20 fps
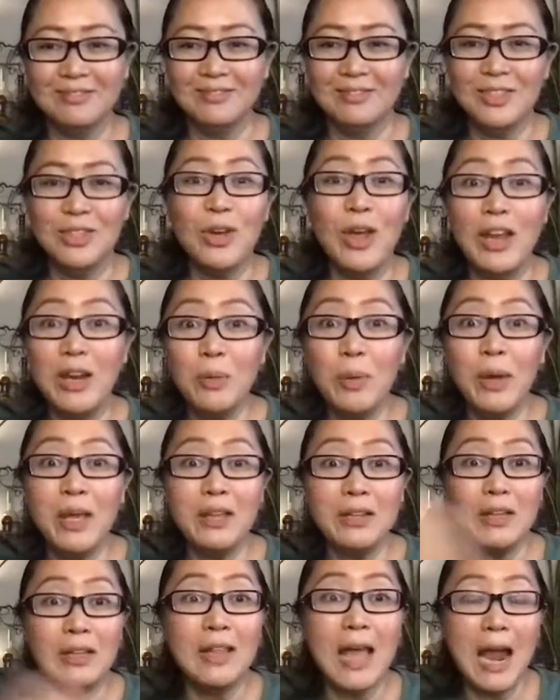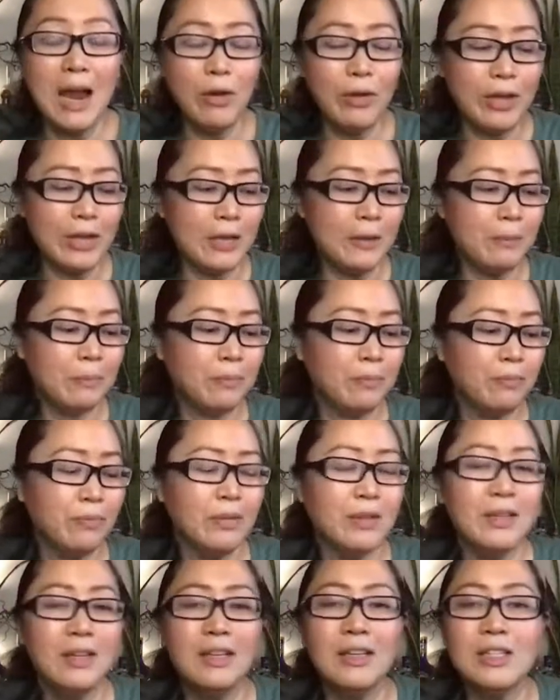So anyway, Larry,
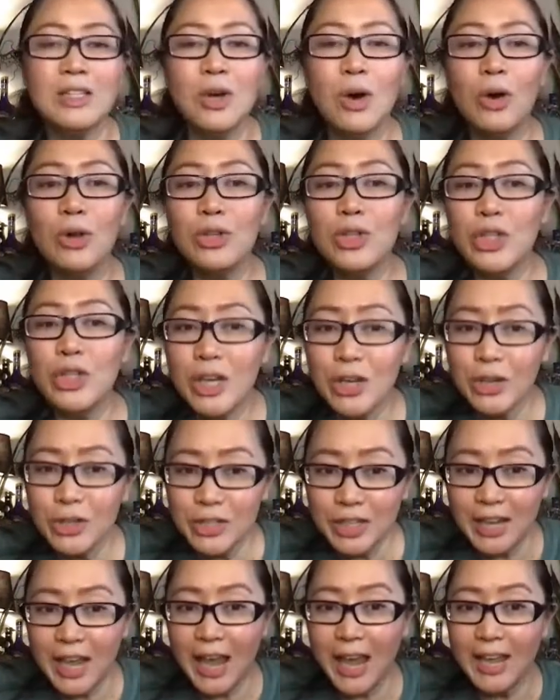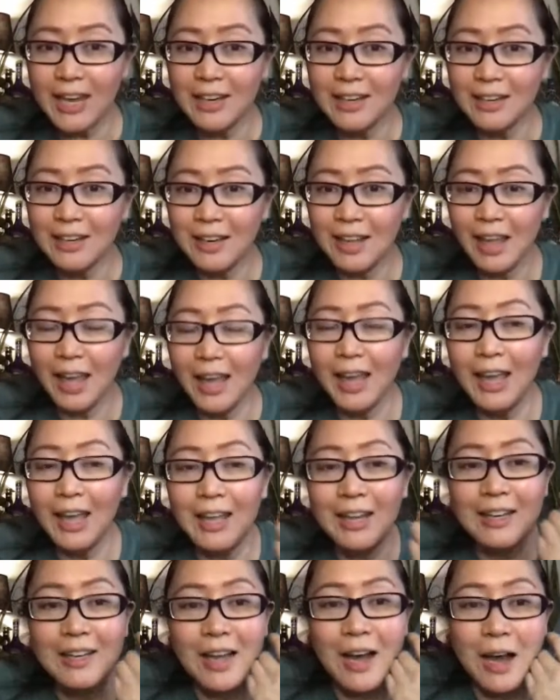so cheers again.
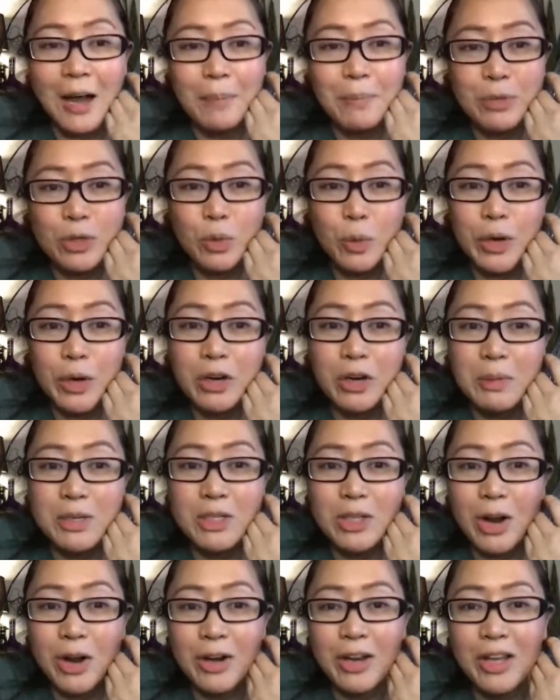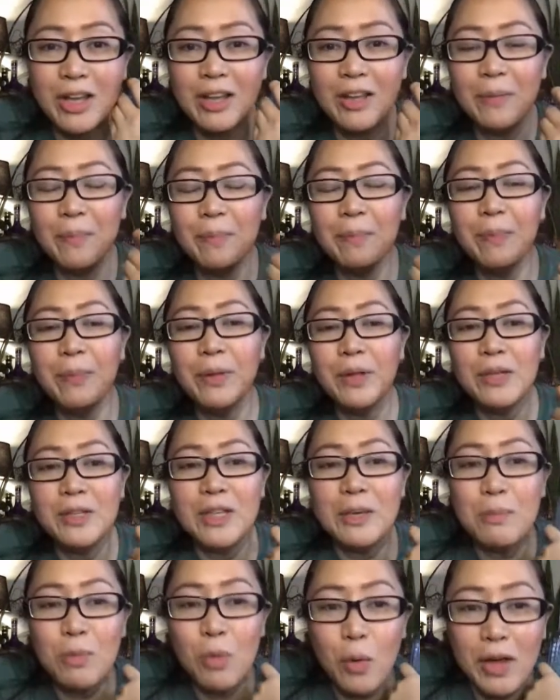And so we're going to be starting
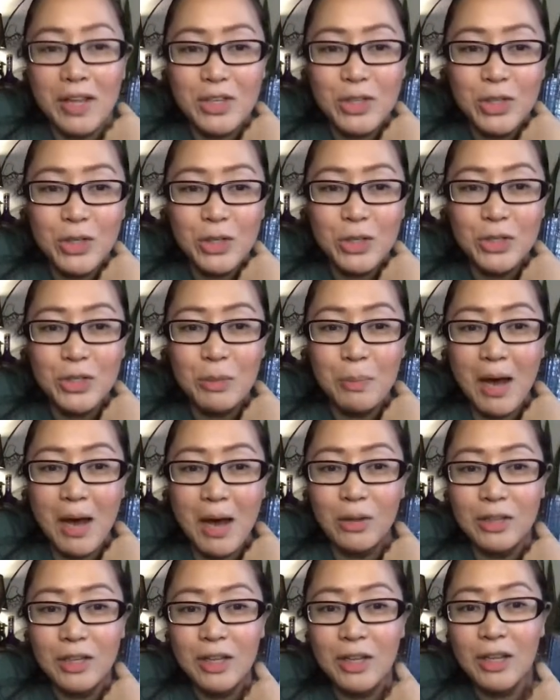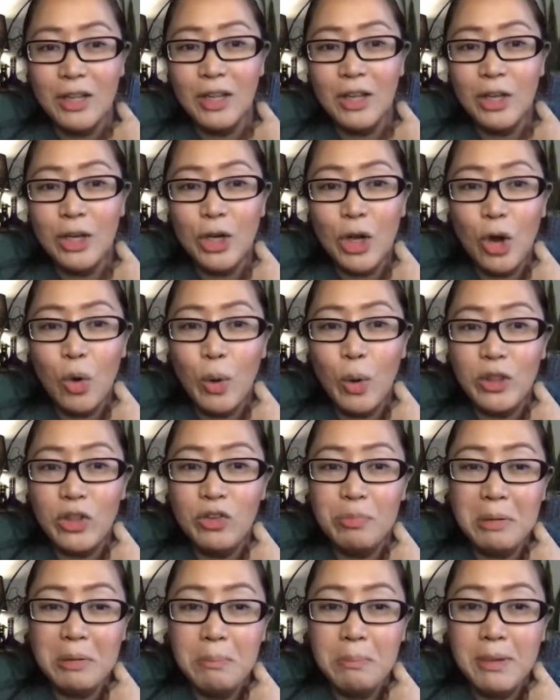some questions about, what
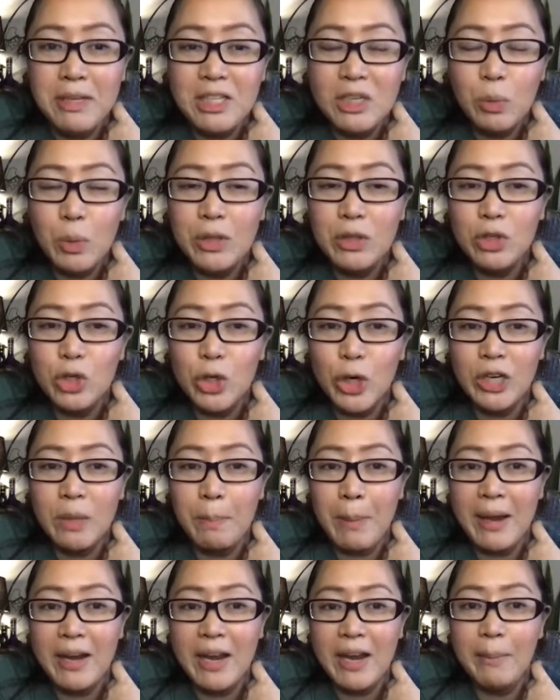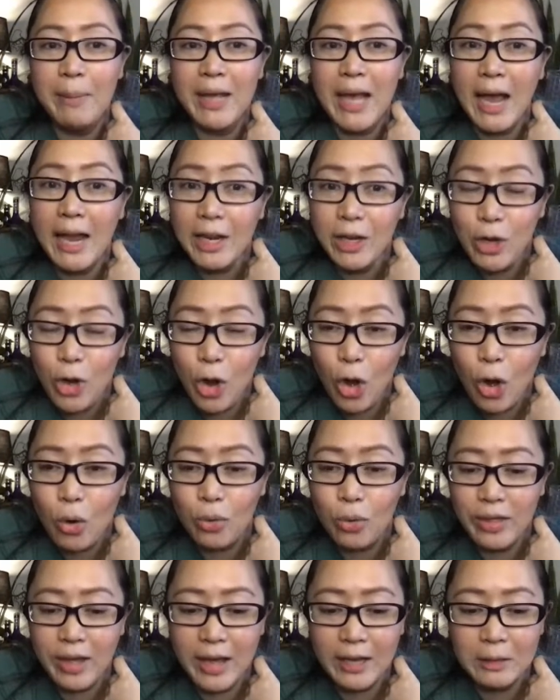you've been busy with during the pandemic. I
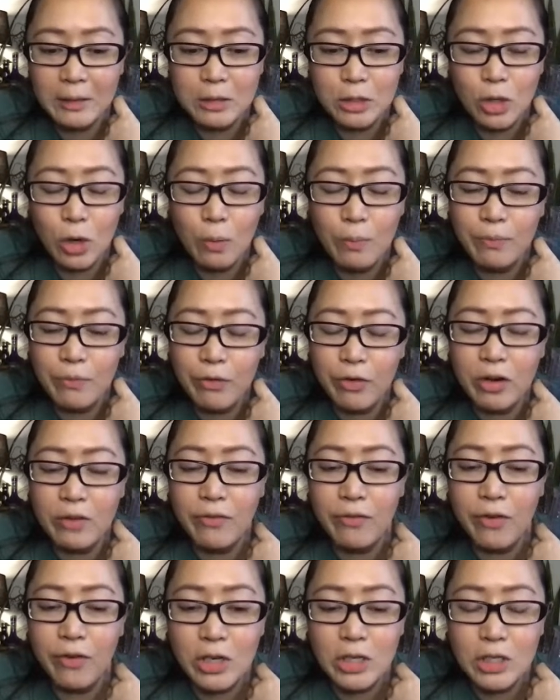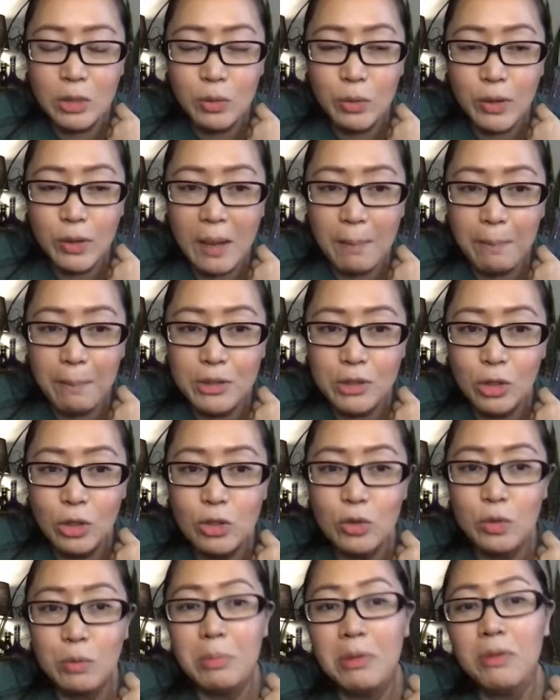know that, so for the first three
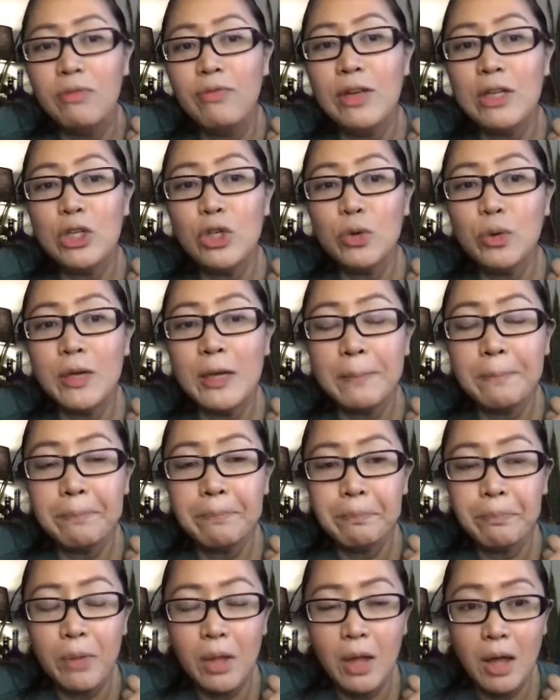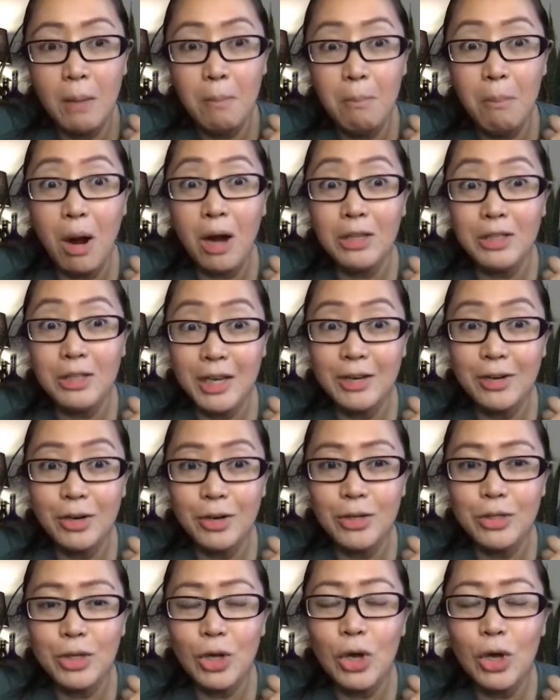episodes, we've been featuring
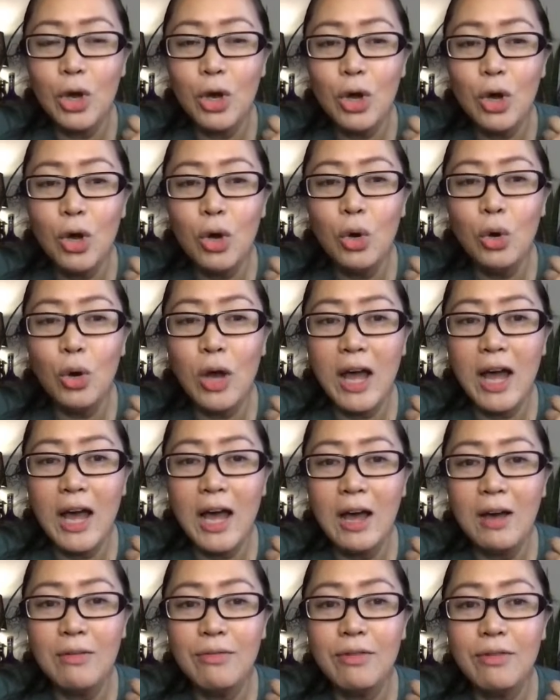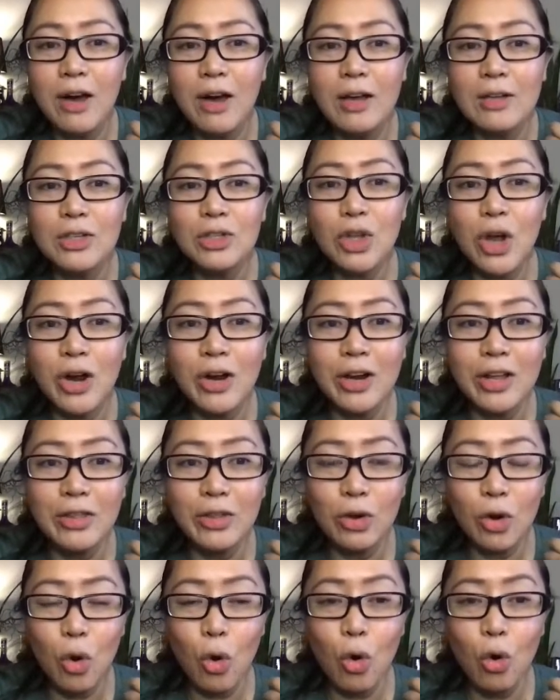bartenders who have started
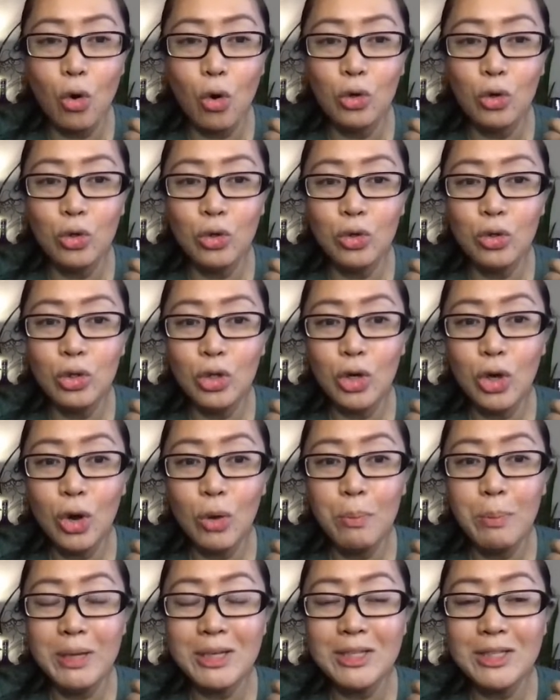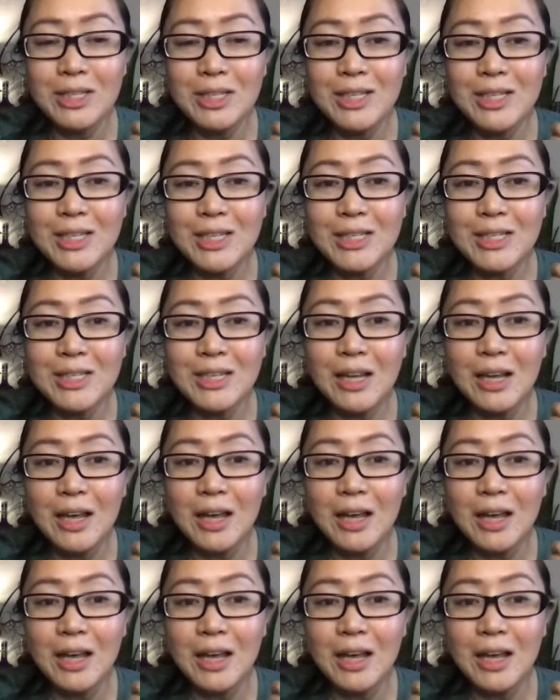their own, businesses,